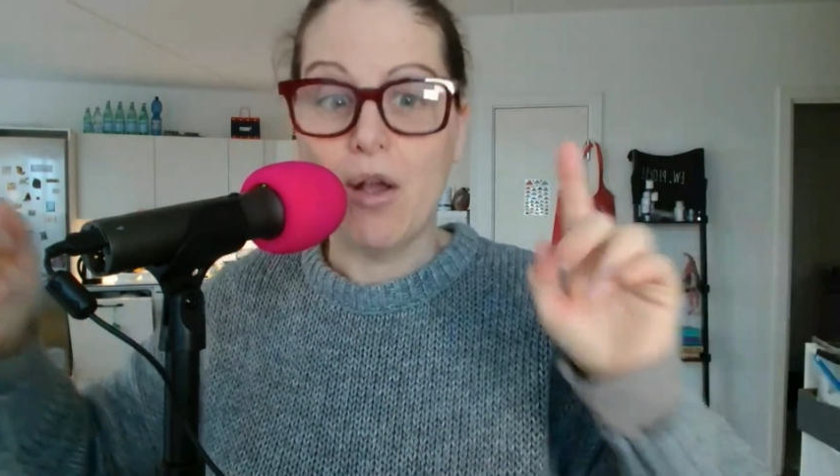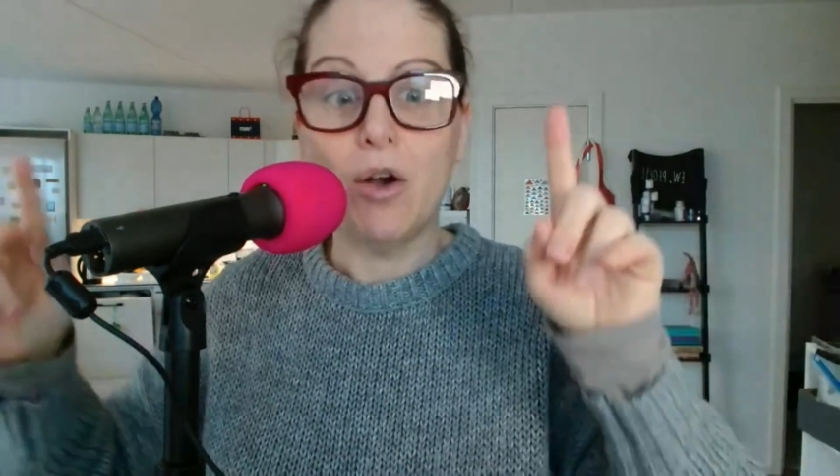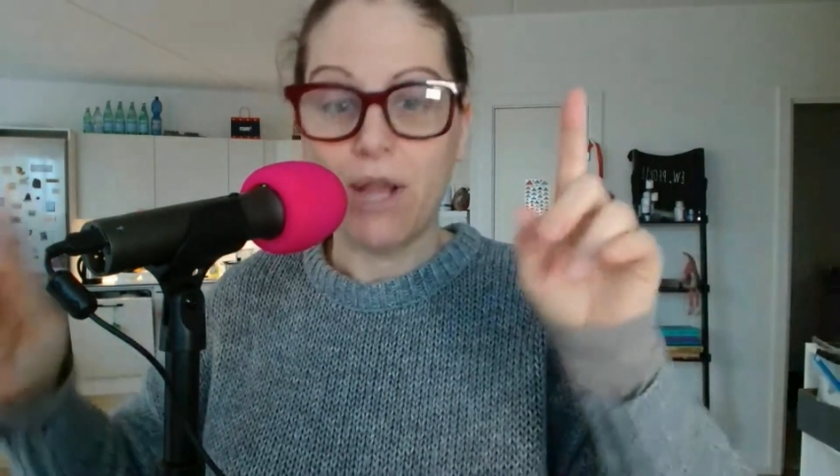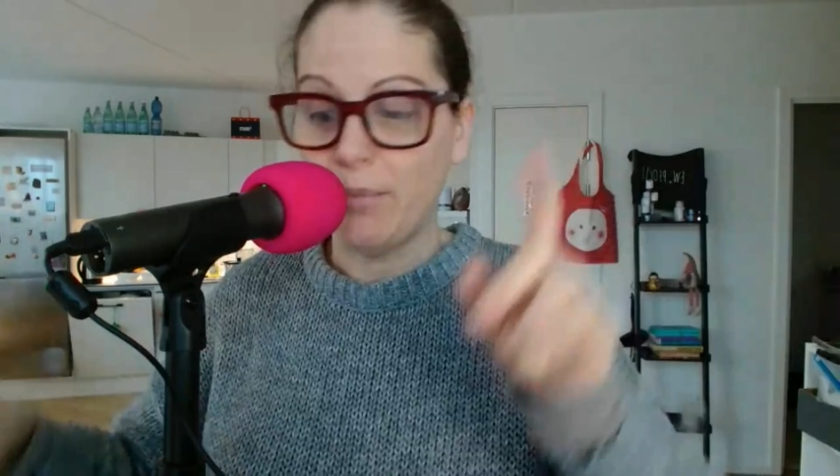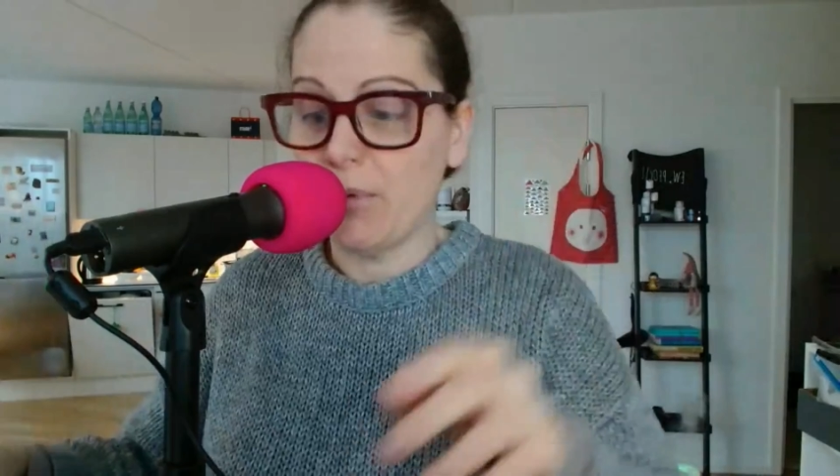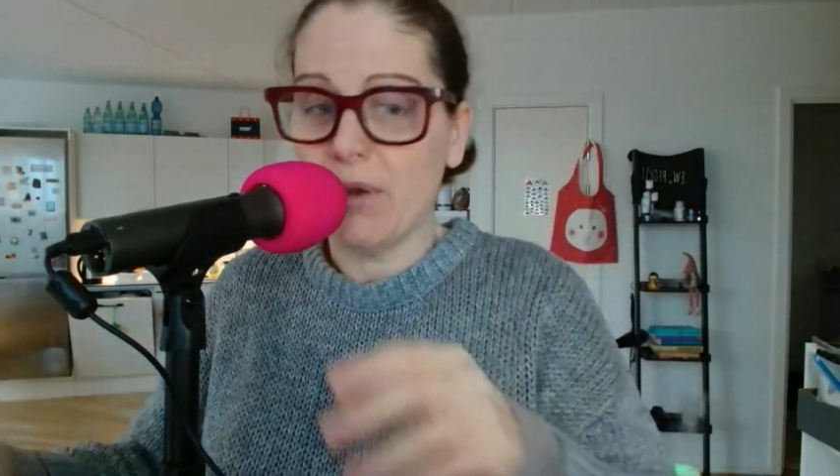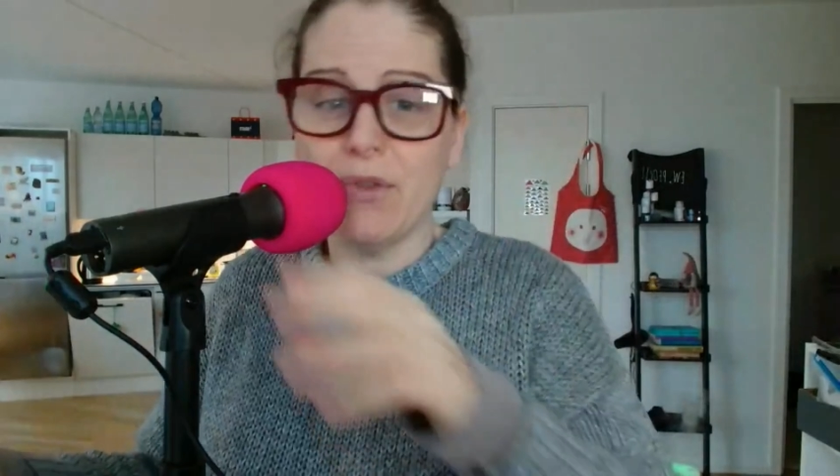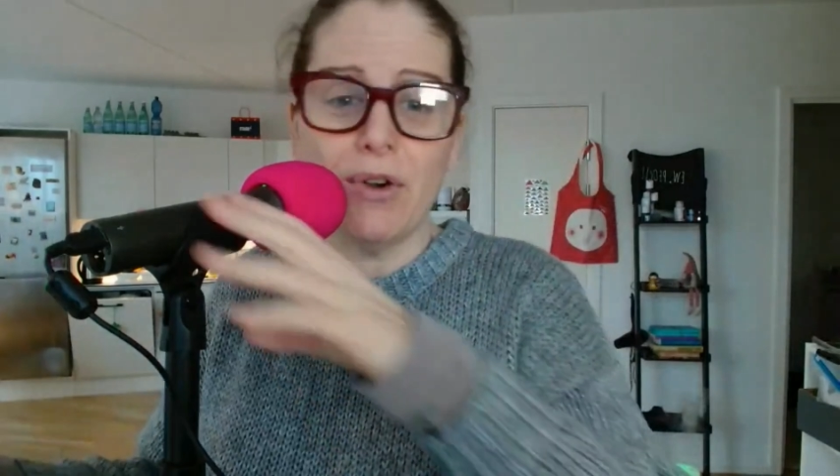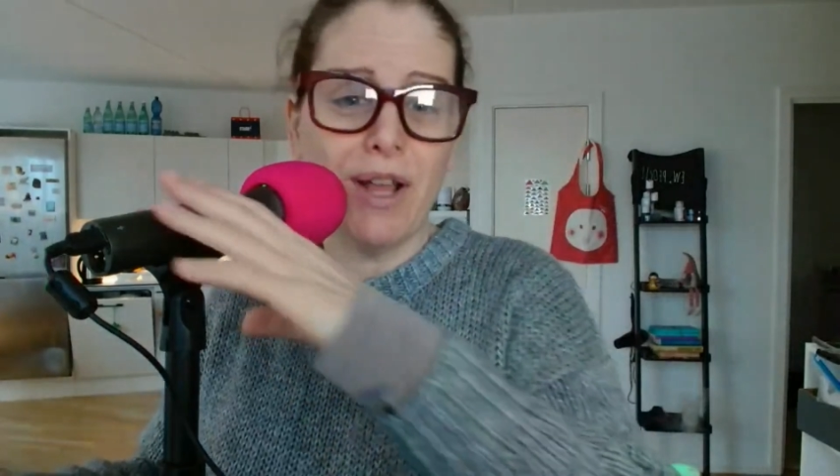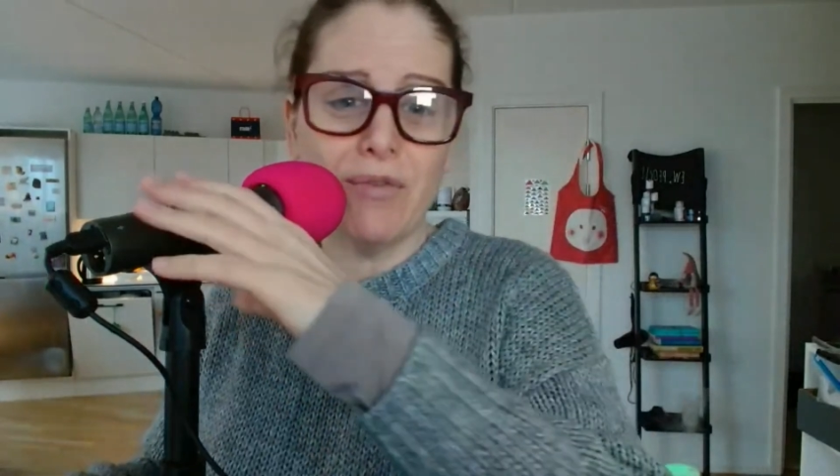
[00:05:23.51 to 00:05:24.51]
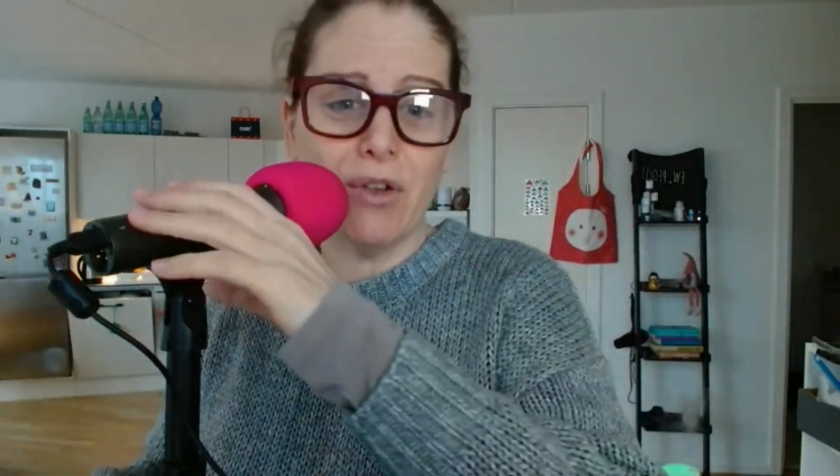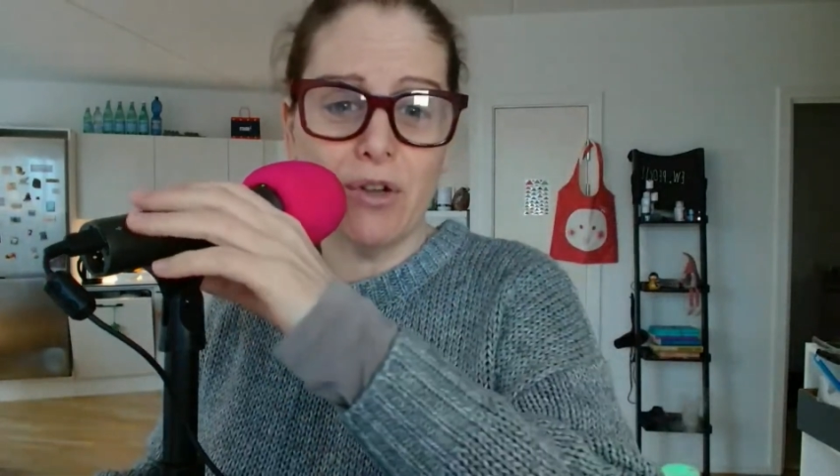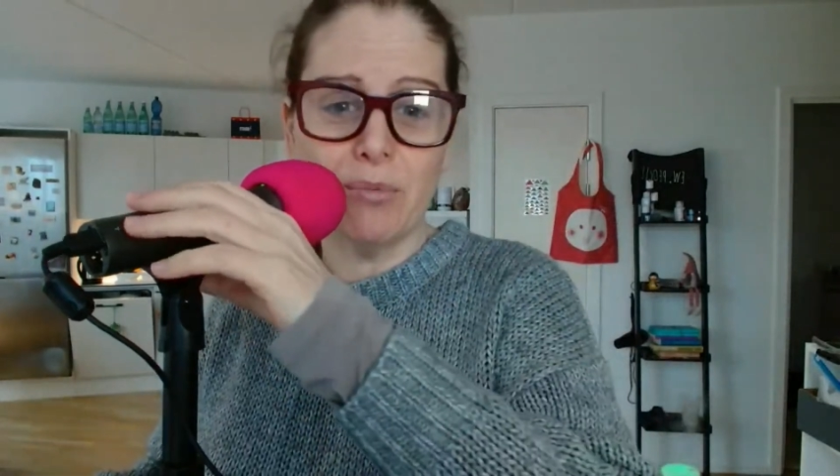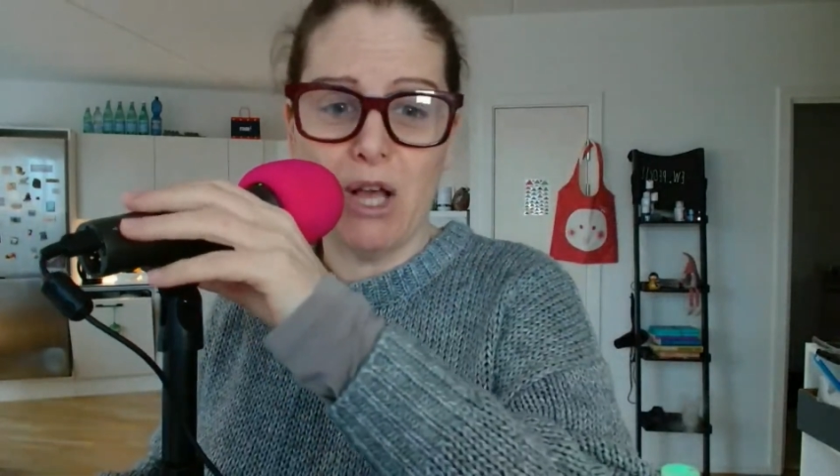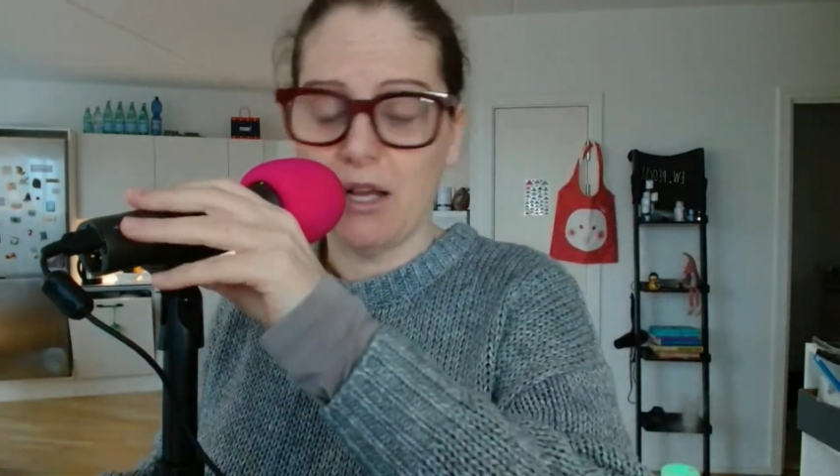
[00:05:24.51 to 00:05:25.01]
Okay, but what if you don't have
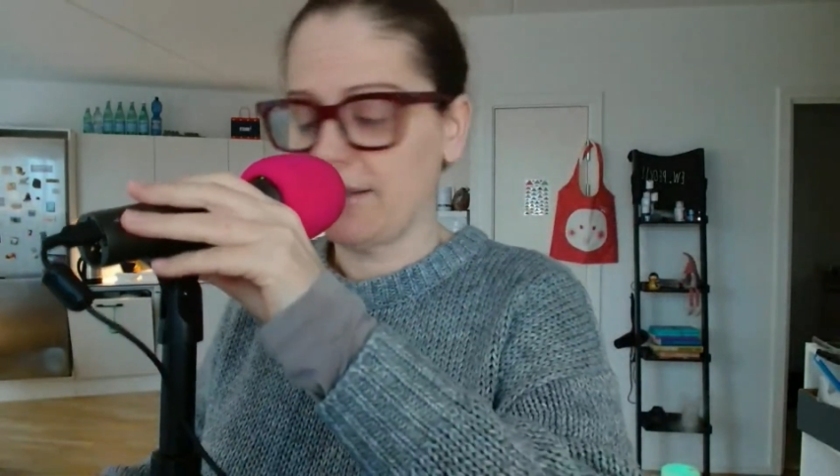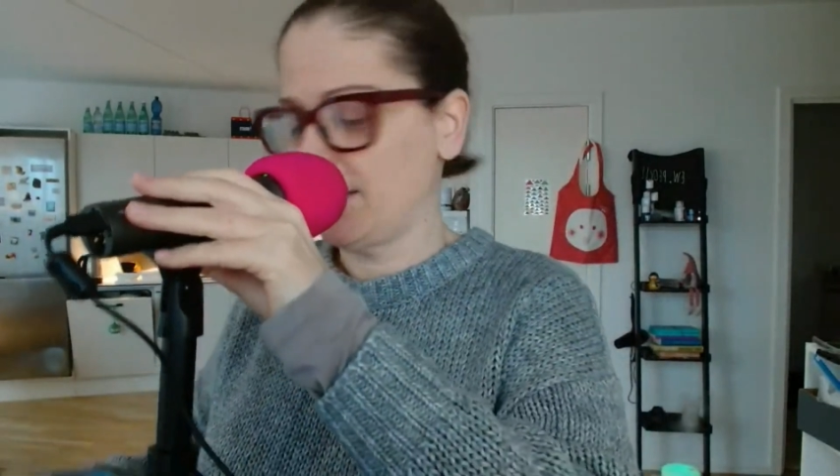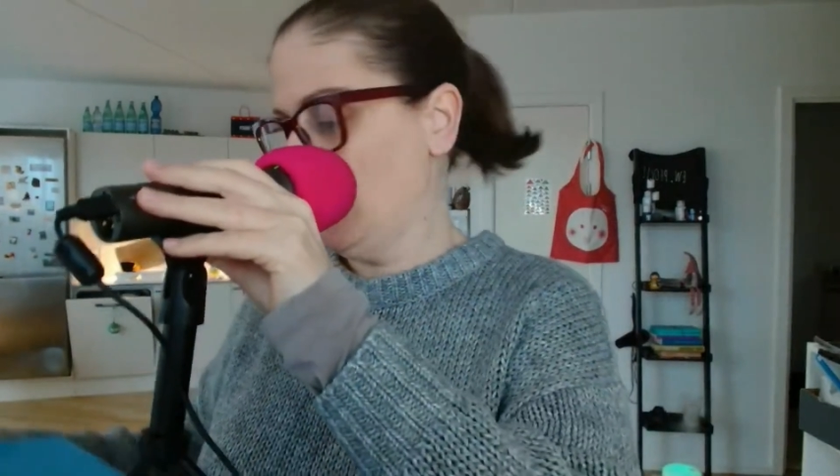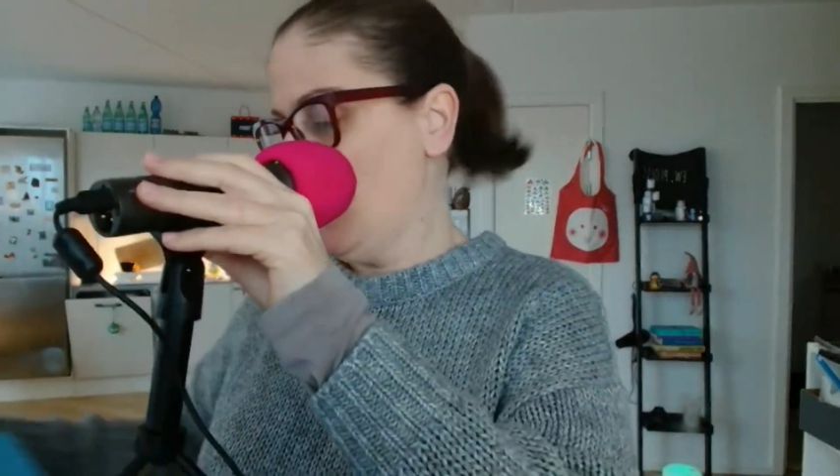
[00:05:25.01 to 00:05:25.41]
yoga blocks?